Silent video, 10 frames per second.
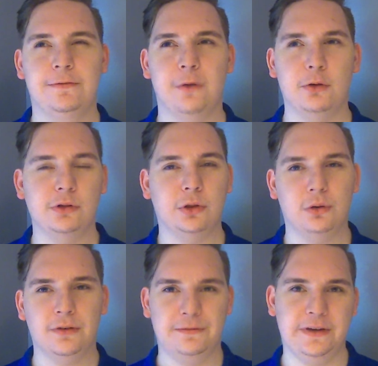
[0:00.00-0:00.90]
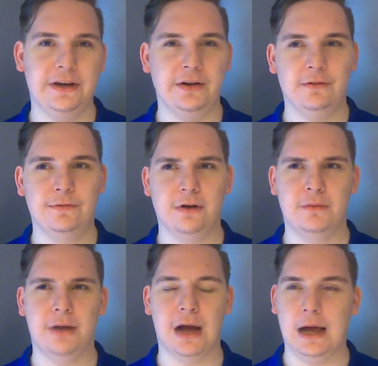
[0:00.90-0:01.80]
folklore figure
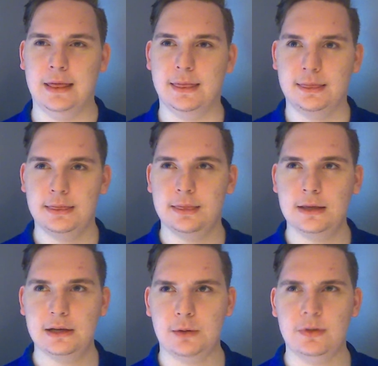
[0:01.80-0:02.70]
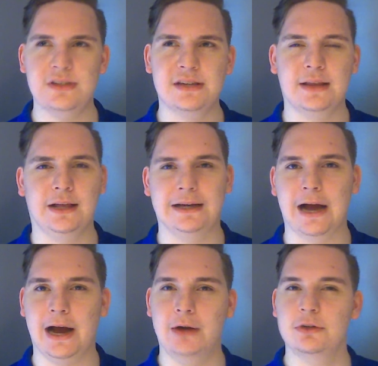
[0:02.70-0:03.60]
from, I think I want to say like
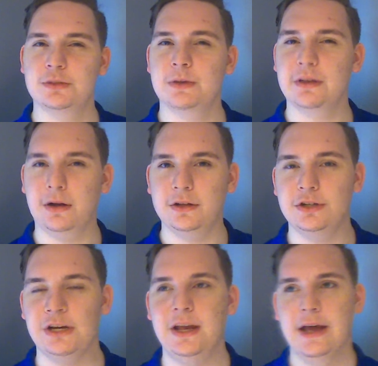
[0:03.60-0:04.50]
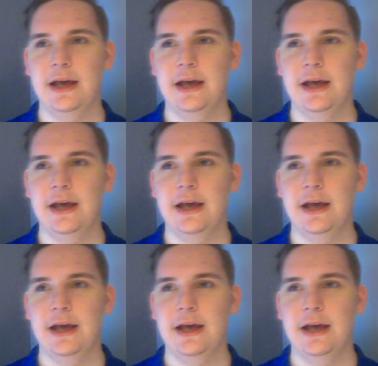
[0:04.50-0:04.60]
Irish mythology.